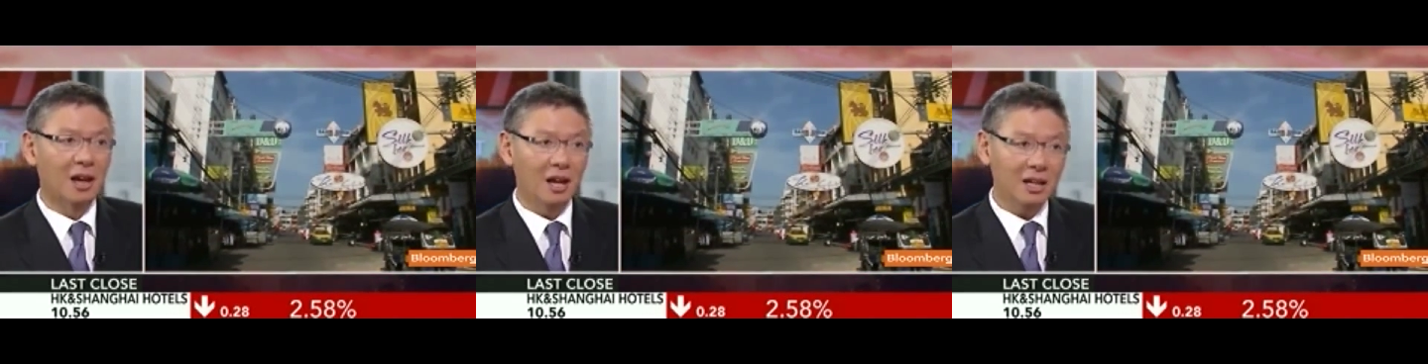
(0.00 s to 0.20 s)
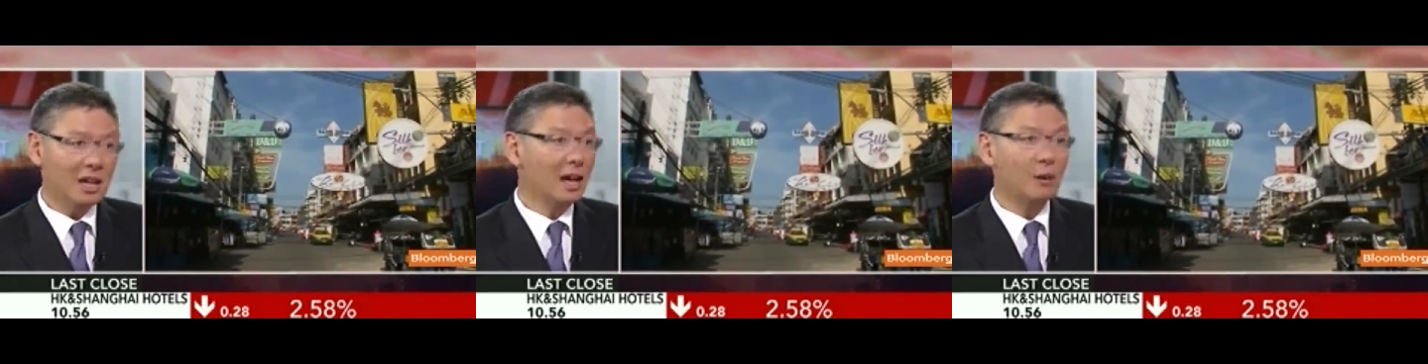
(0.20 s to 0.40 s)

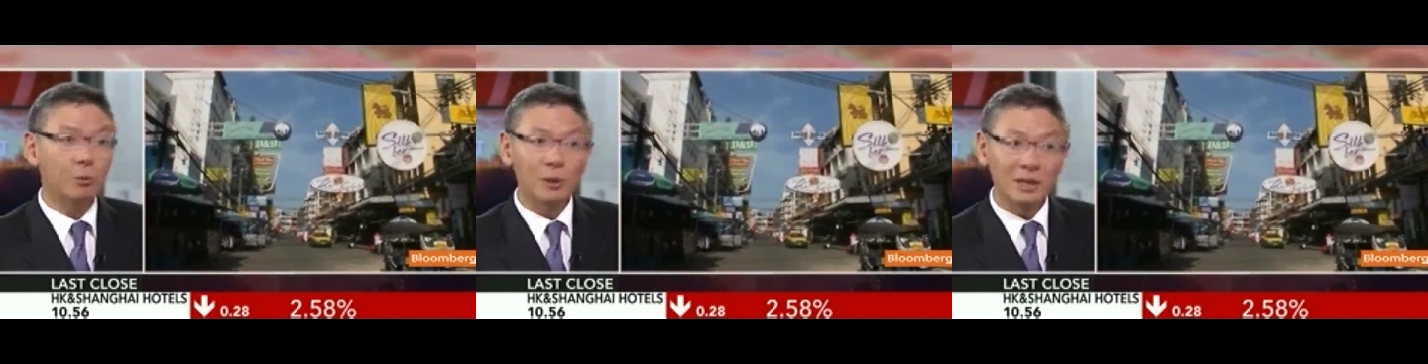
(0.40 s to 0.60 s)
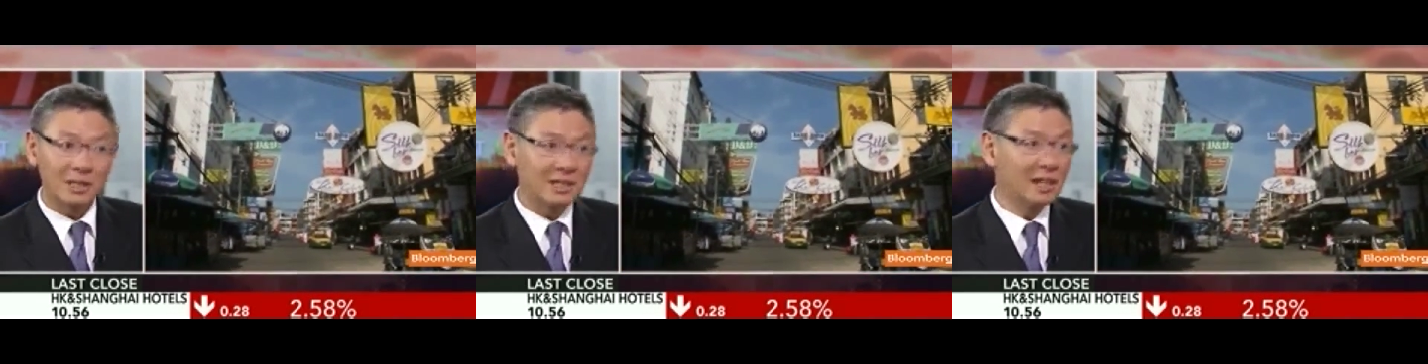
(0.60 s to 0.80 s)
Again,
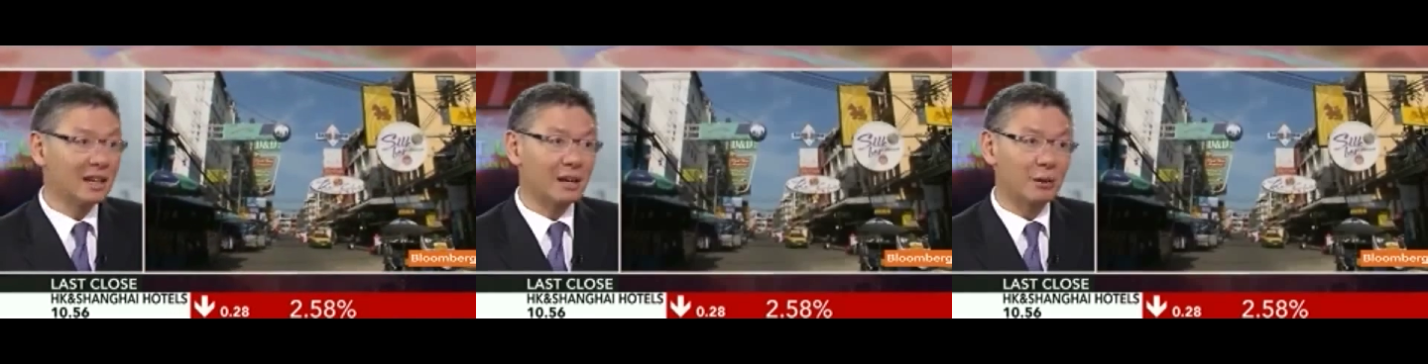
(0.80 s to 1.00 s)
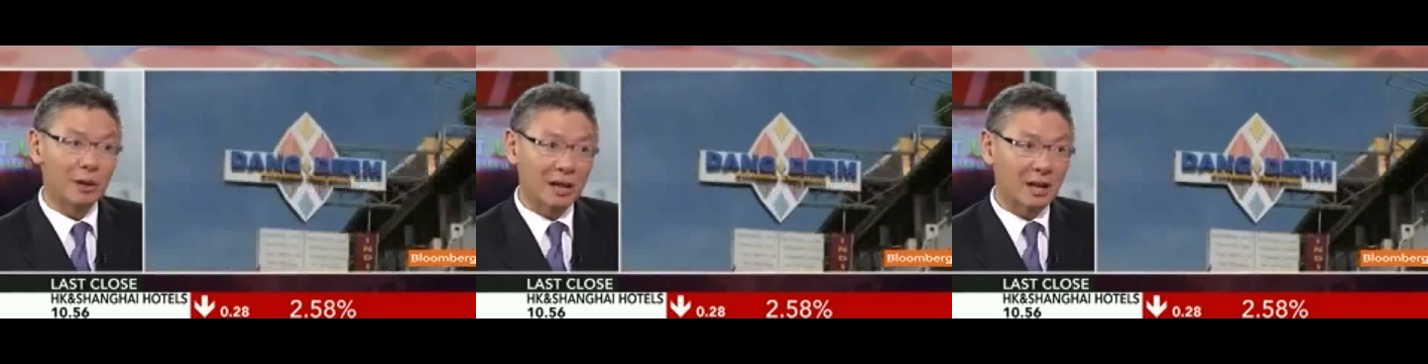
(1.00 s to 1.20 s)
we're
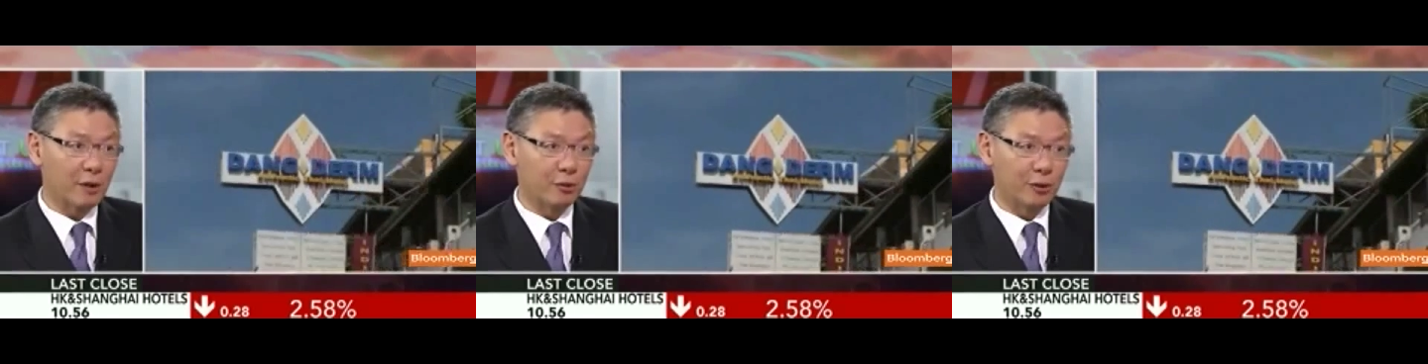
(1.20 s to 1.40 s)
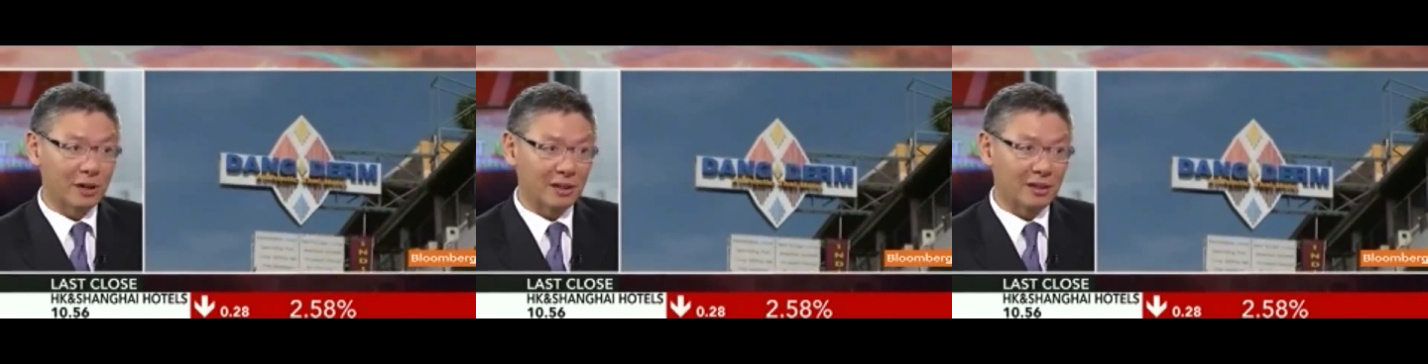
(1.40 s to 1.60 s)
seeing a
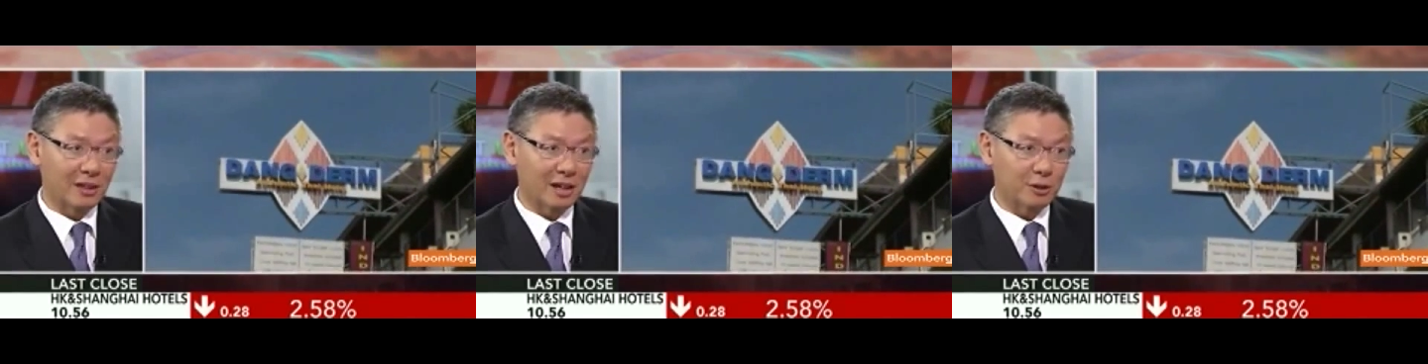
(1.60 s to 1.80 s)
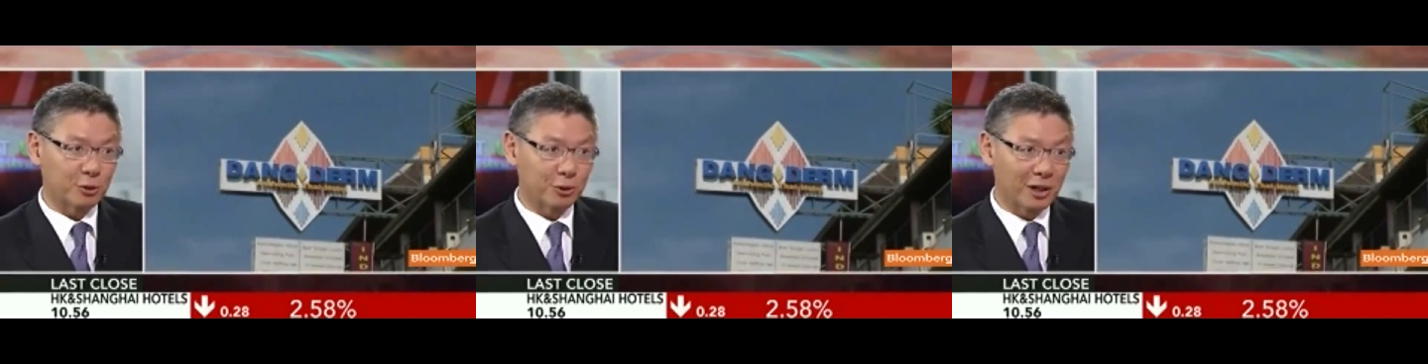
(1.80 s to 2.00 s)
recovery in
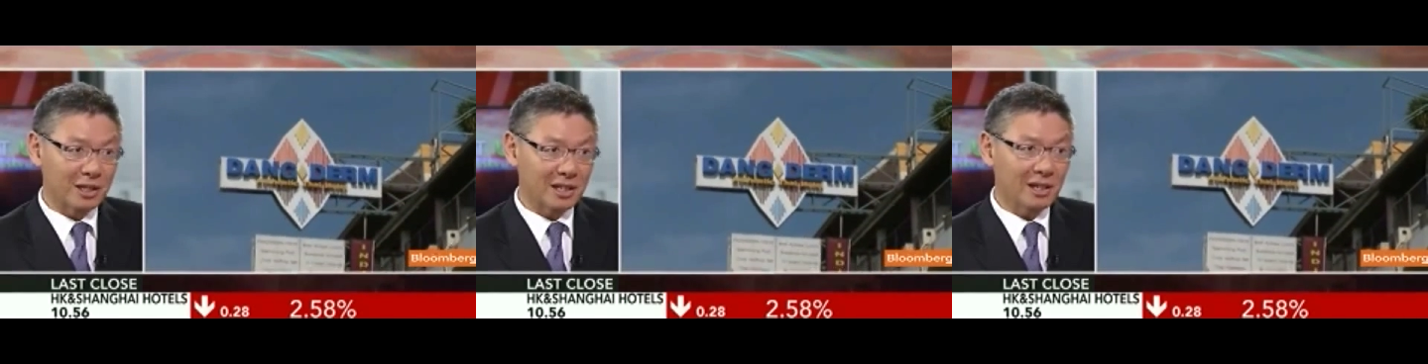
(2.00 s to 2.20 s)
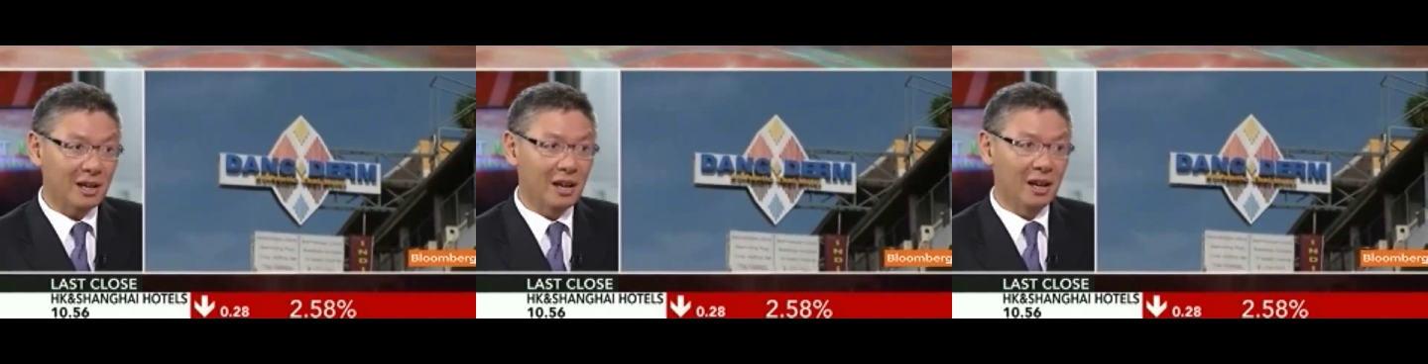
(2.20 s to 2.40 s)
that
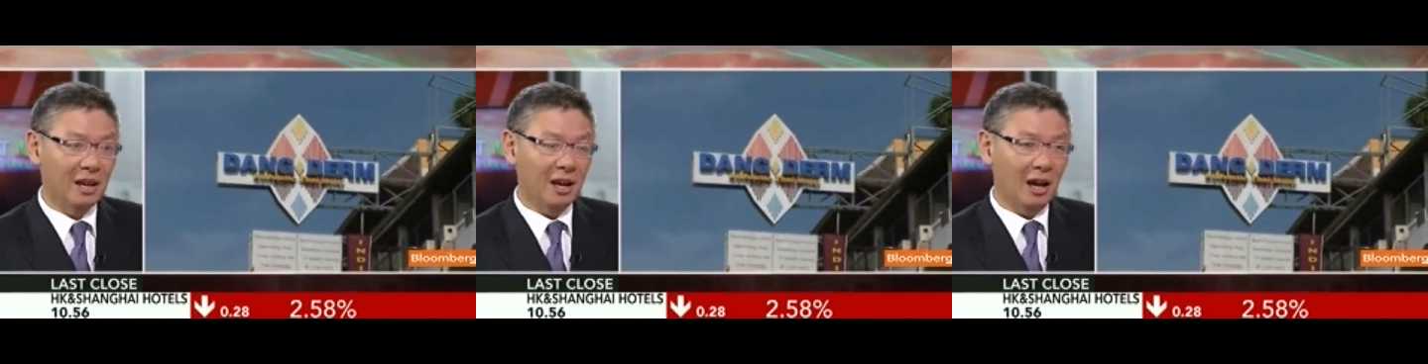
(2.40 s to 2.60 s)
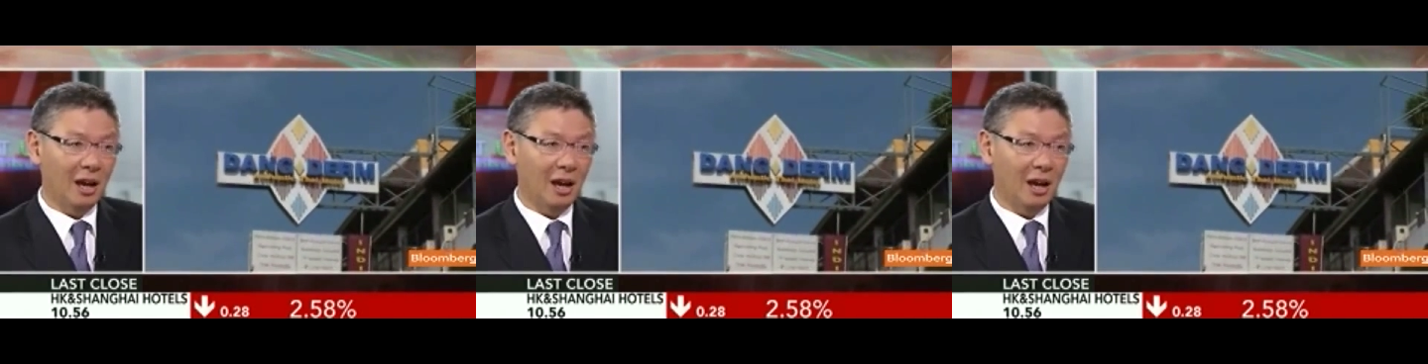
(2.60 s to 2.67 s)
already, mm-hmm.